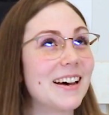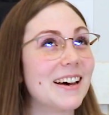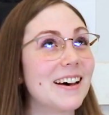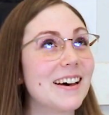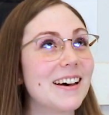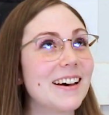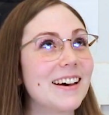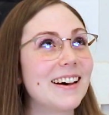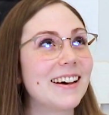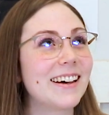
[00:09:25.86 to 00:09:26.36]

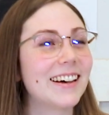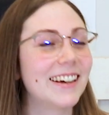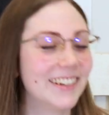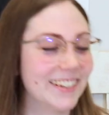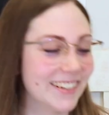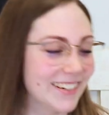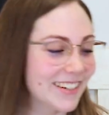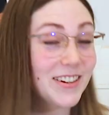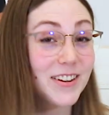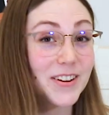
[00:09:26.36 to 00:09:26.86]

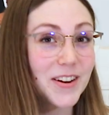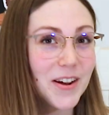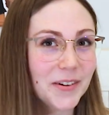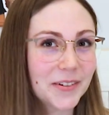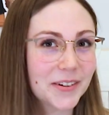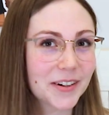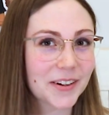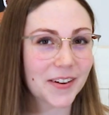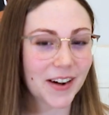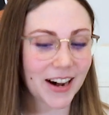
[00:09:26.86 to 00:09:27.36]
No
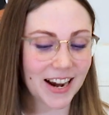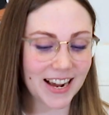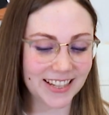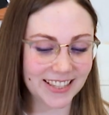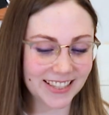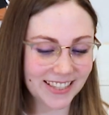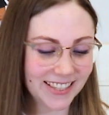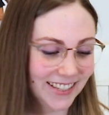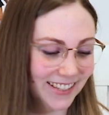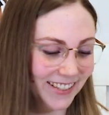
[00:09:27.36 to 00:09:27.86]

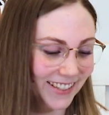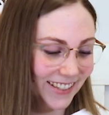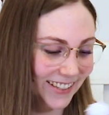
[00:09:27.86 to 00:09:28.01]
regrets.